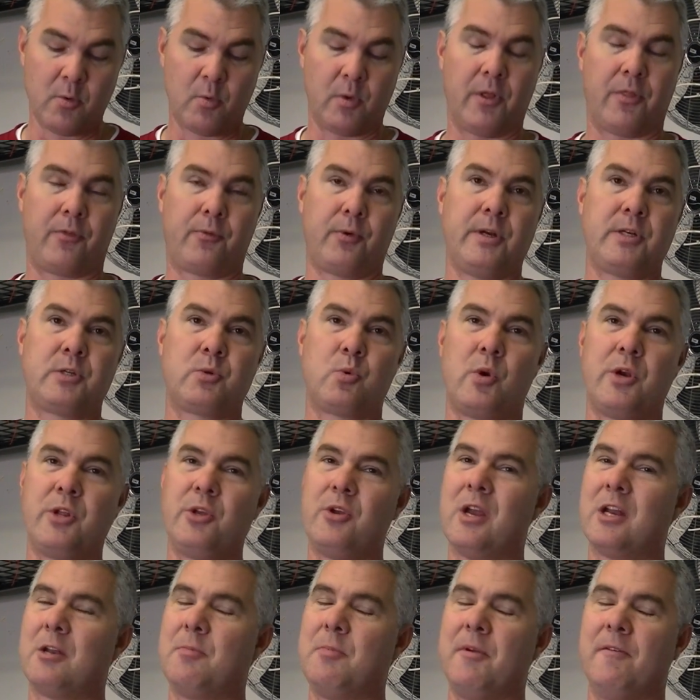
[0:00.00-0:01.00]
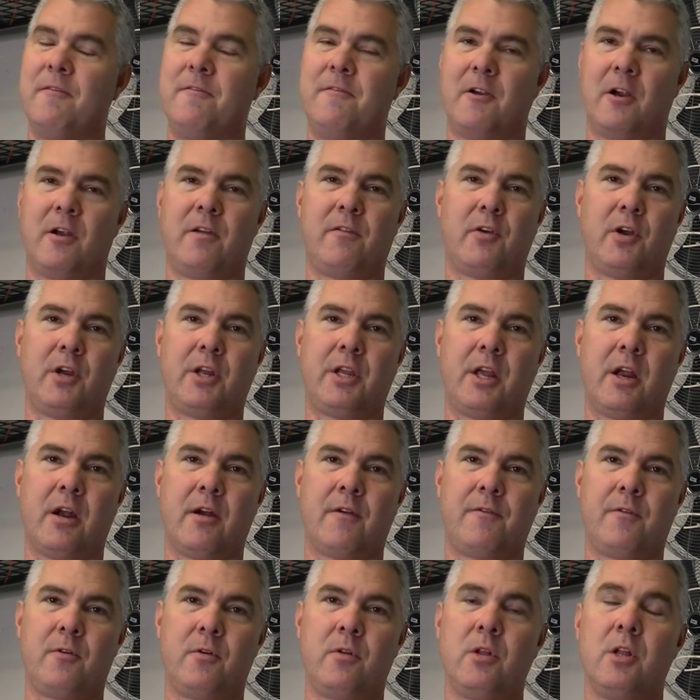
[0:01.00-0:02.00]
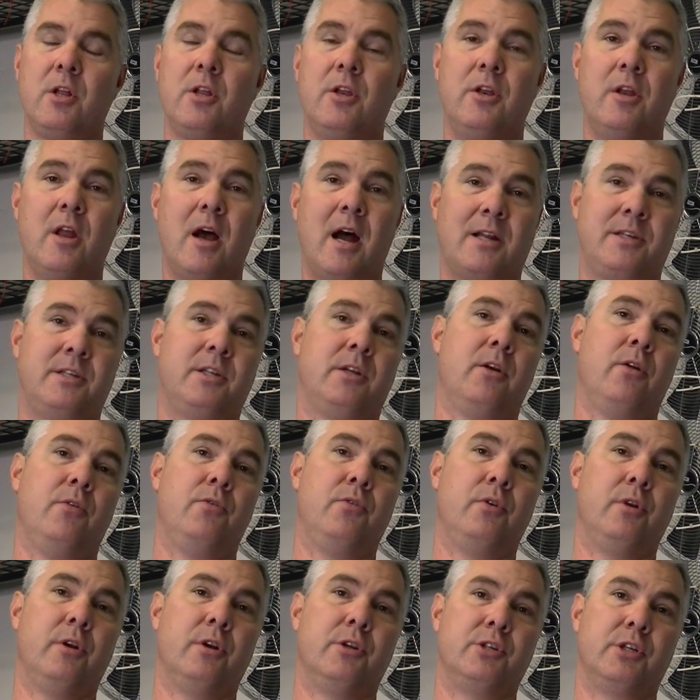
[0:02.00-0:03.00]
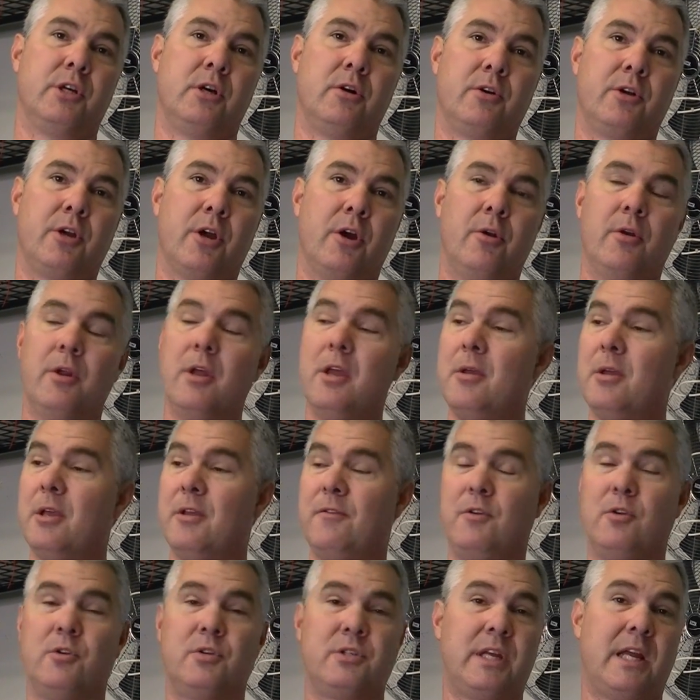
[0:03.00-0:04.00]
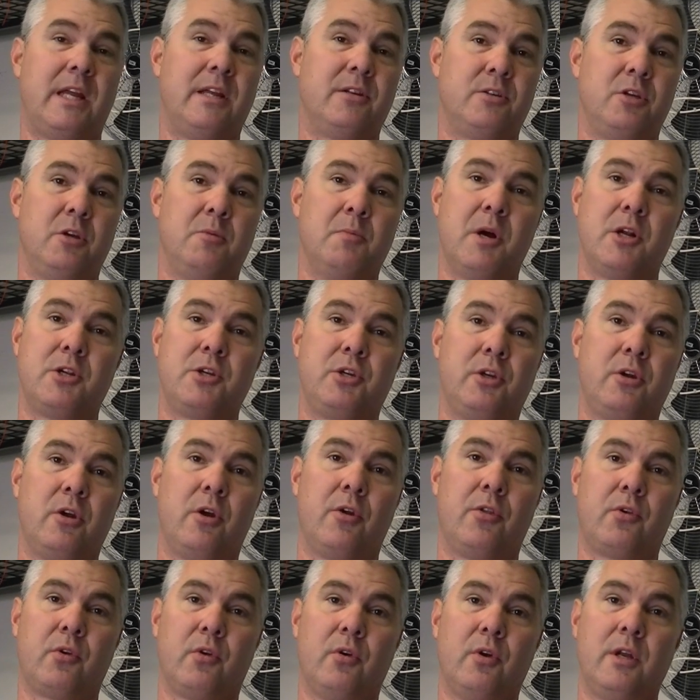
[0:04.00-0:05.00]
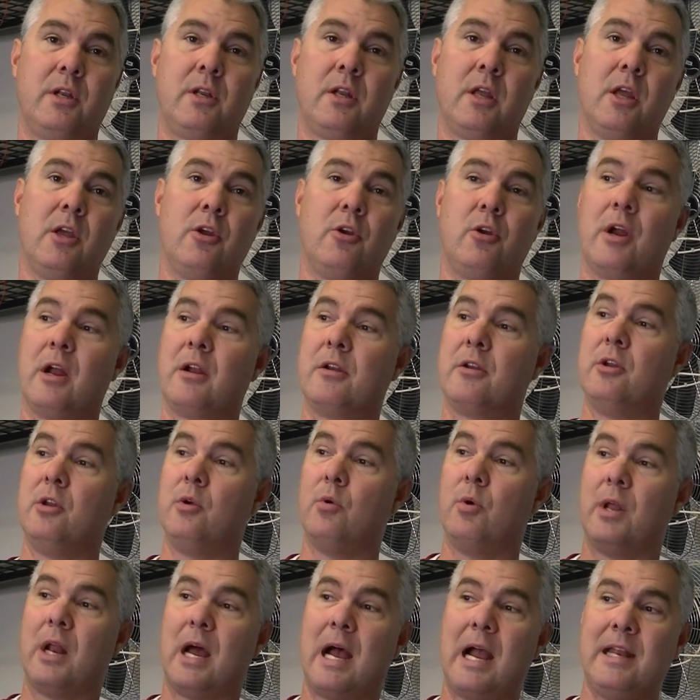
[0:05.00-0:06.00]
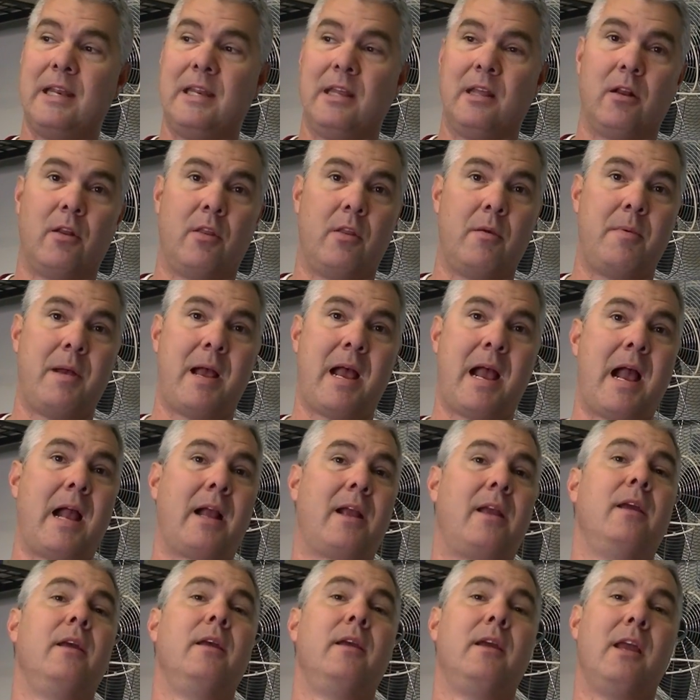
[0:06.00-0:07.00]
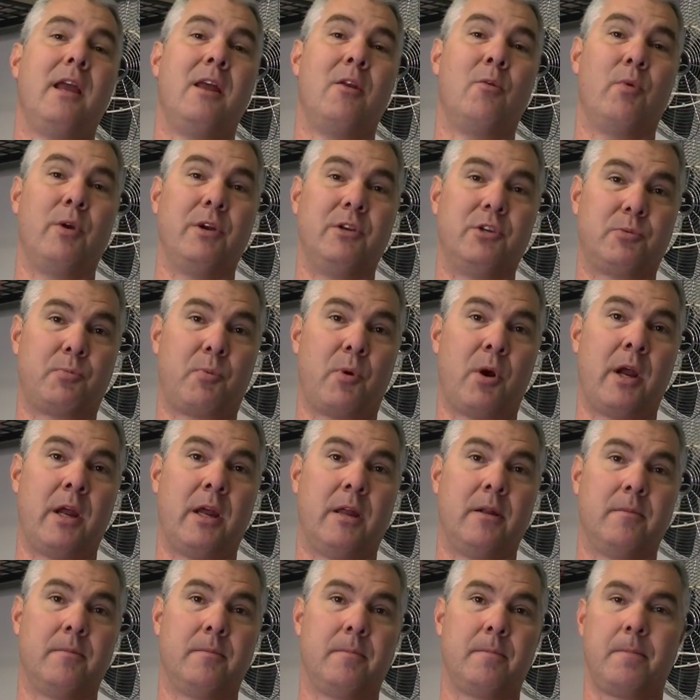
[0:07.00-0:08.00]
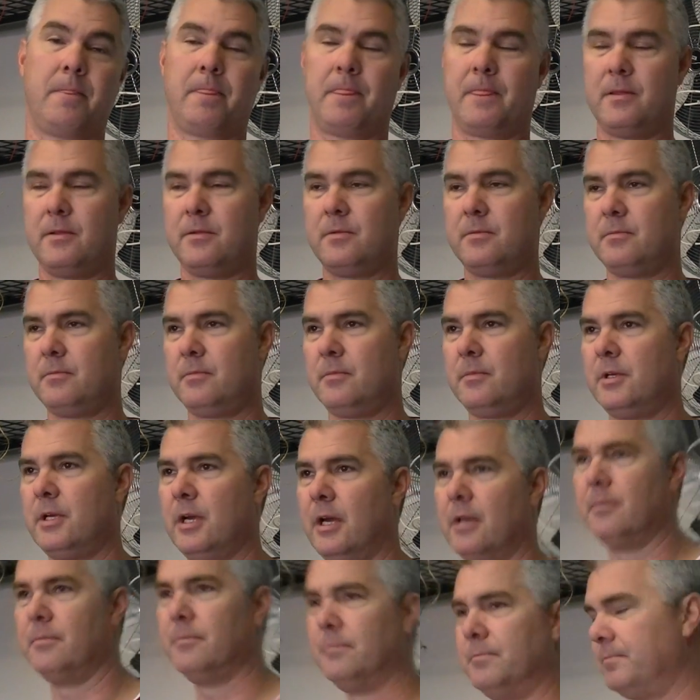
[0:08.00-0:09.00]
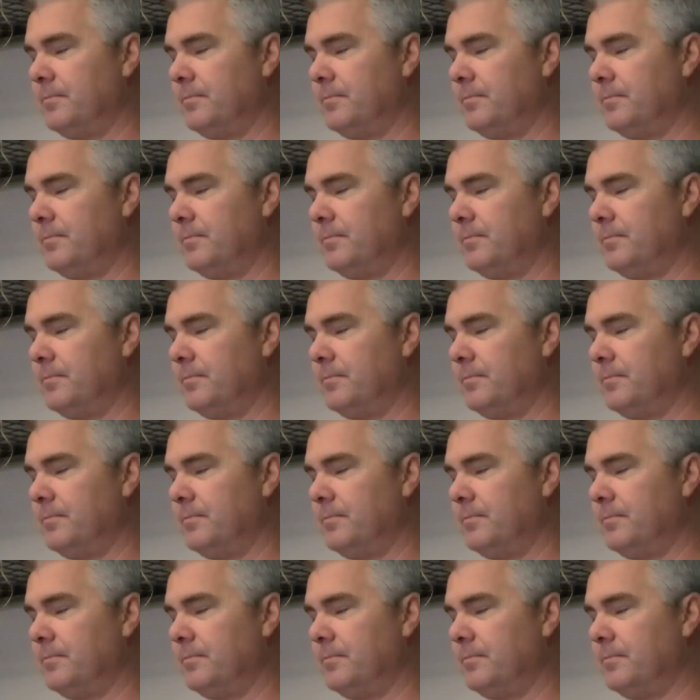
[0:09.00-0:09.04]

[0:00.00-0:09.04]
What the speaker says: with 320, you have to be very, very careful not to go through your gel coat. If you sand too much and go through it, you're going to have to do what I did on the back and respray it. Okay.